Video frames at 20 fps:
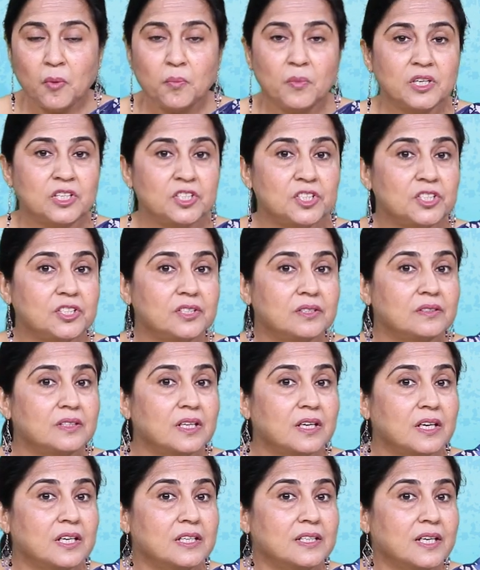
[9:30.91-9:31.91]
but
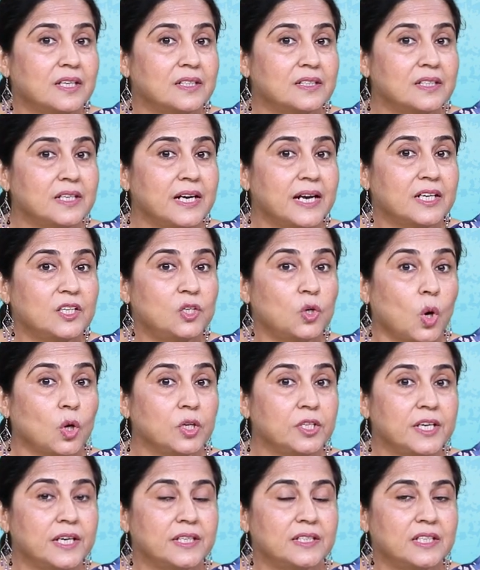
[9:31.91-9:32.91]
the conductor had
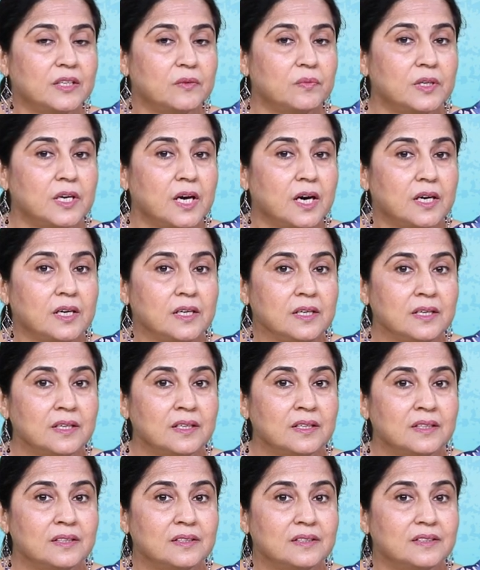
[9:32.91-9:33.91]
not yet given her
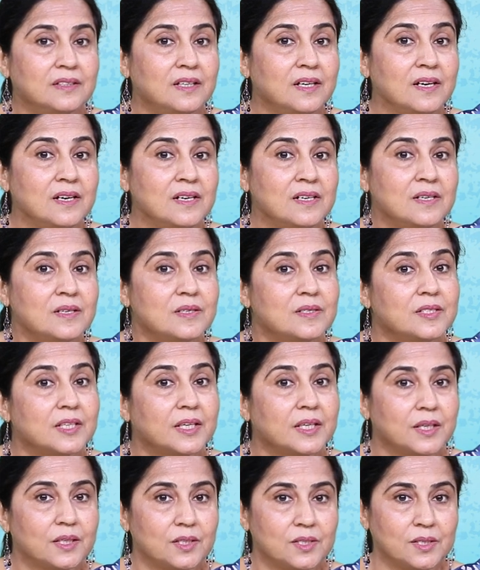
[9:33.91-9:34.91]
the
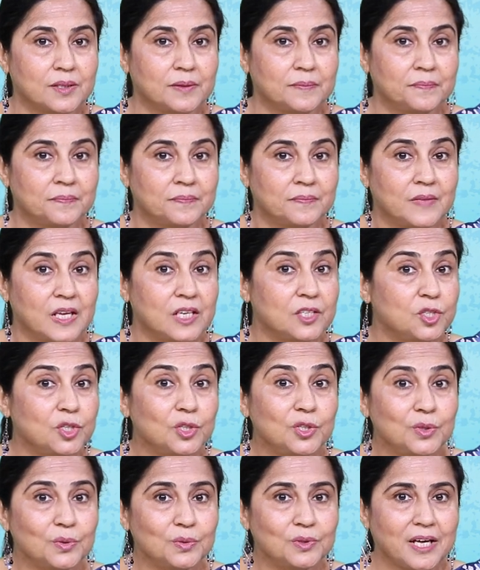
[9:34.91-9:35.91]
ticket and
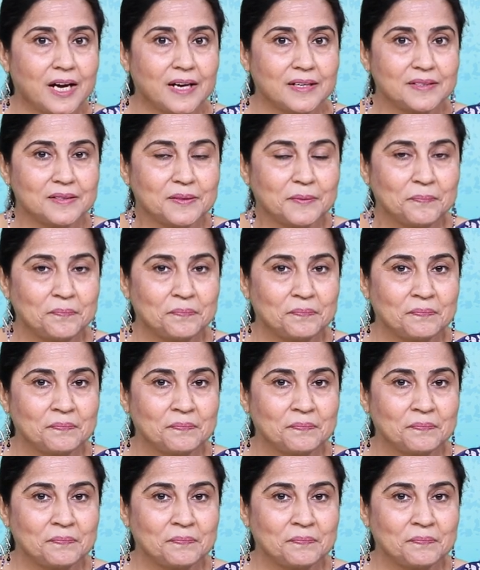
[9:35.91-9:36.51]
she knew that.